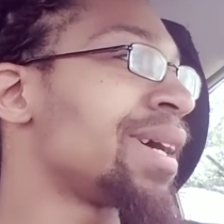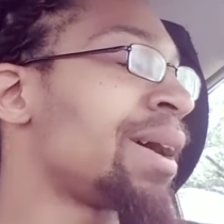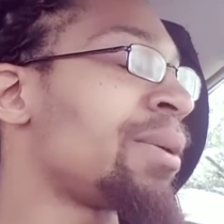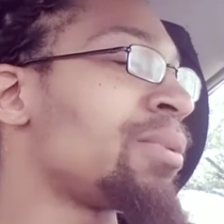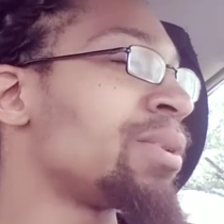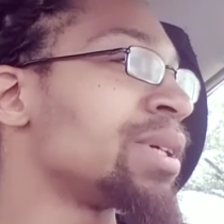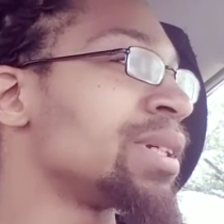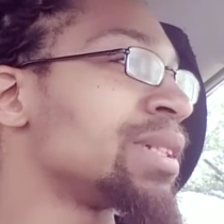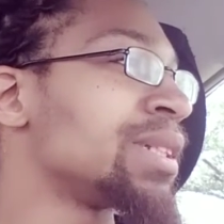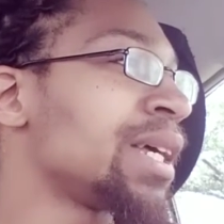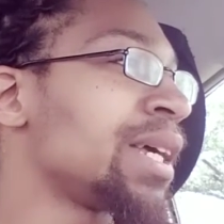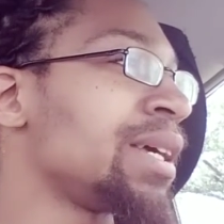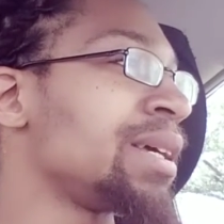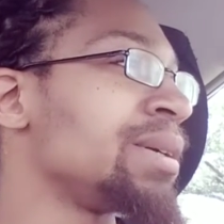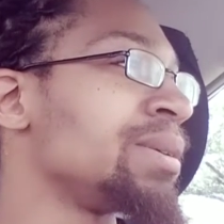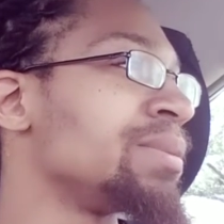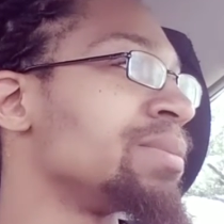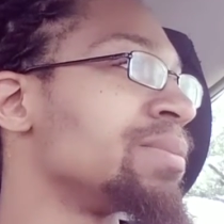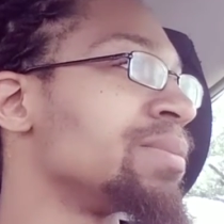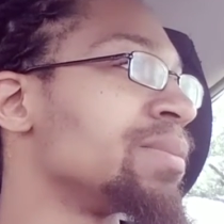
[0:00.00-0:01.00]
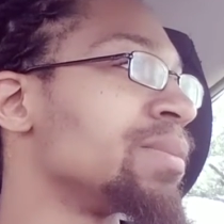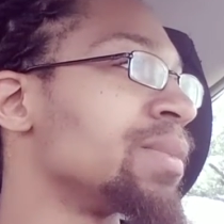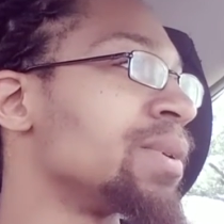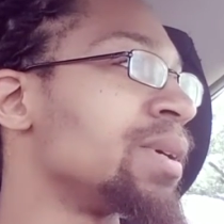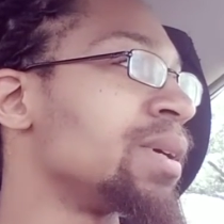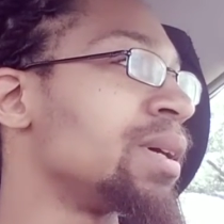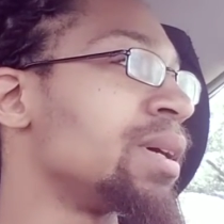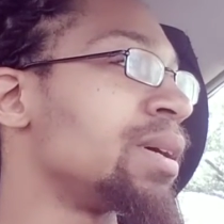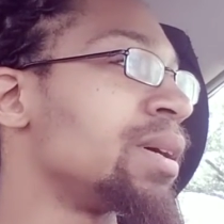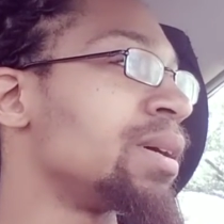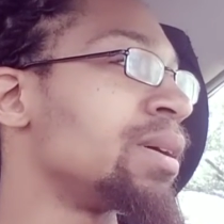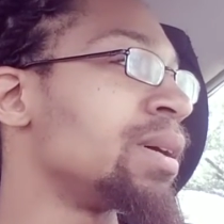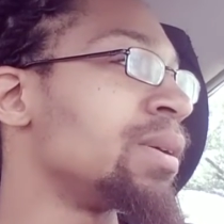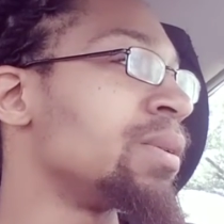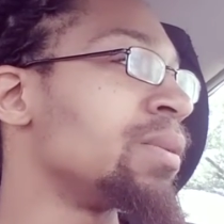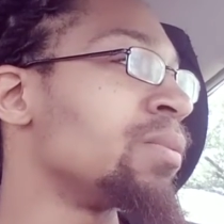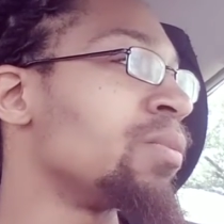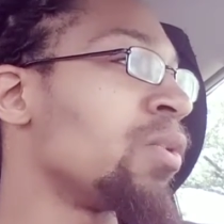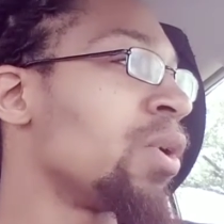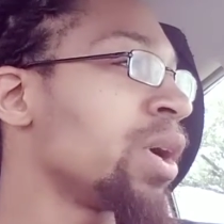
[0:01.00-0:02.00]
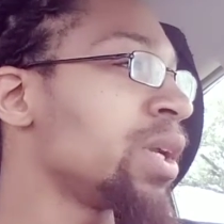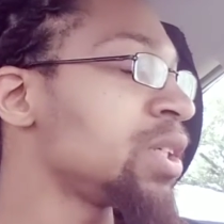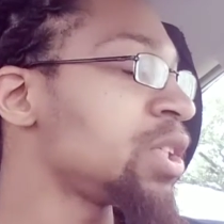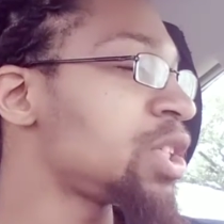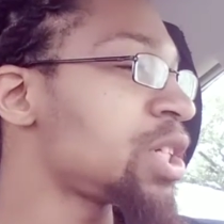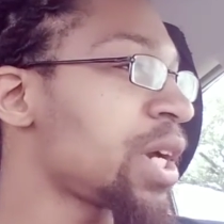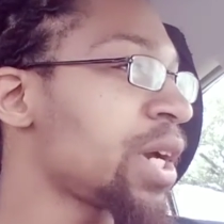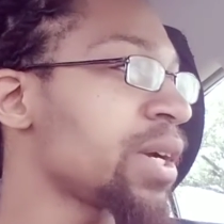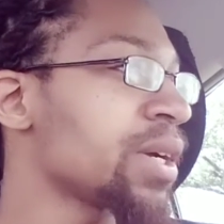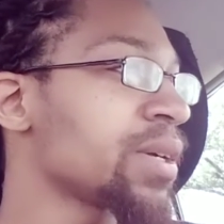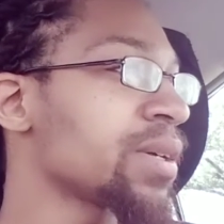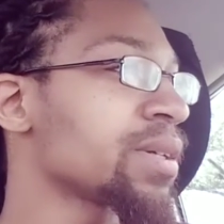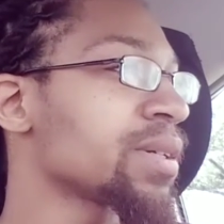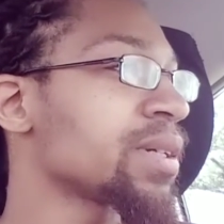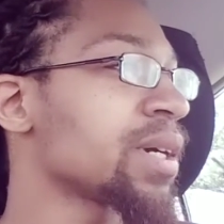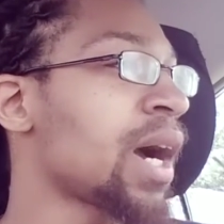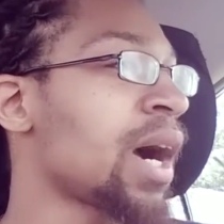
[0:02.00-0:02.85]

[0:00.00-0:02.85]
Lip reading: want to say 1 share.